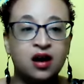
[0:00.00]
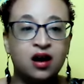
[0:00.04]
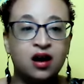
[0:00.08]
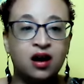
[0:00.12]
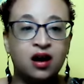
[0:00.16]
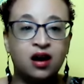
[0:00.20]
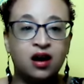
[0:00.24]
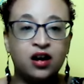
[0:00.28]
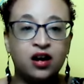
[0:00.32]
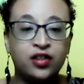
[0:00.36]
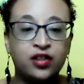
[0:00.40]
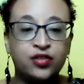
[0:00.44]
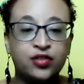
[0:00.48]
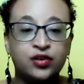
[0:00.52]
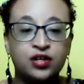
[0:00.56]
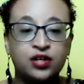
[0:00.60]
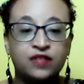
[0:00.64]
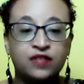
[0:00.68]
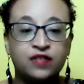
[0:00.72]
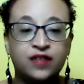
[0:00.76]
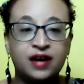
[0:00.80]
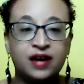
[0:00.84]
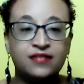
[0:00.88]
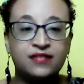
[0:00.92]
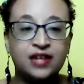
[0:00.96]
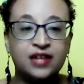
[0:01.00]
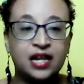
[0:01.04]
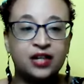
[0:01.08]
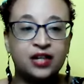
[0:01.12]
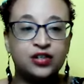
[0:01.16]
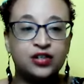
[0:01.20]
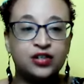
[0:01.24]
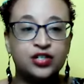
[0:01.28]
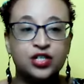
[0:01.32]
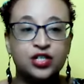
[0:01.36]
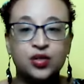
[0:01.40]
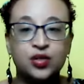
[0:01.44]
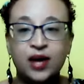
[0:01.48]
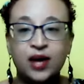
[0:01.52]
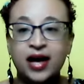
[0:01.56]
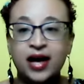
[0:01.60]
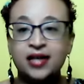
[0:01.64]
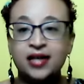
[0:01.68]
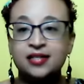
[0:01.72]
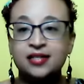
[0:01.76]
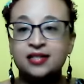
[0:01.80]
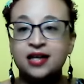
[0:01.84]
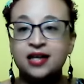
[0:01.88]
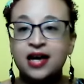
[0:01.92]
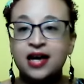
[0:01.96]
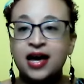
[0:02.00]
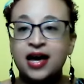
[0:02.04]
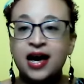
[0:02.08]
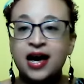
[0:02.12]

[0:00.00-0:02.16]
are $35 US.